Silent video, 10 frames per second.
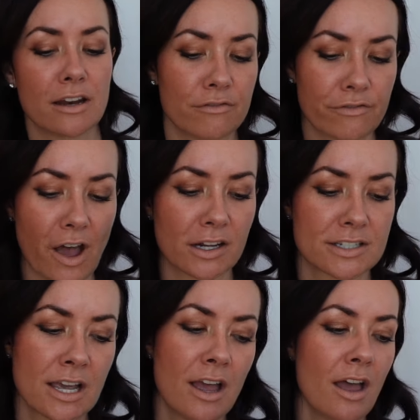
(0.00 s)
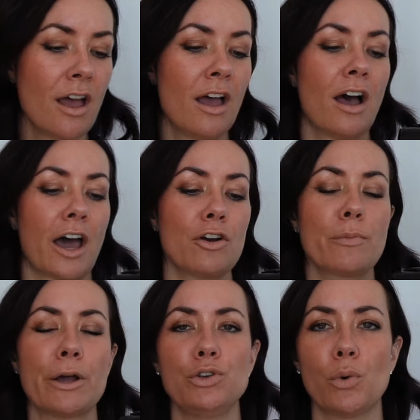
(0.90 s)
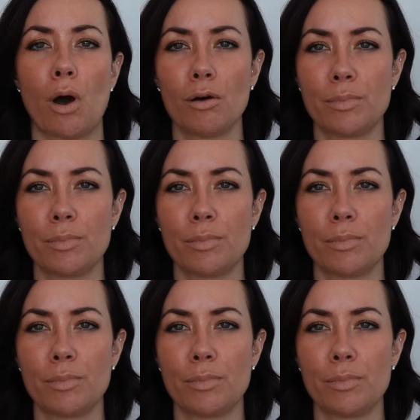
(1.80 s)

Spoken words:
In fact, I don't know about you all,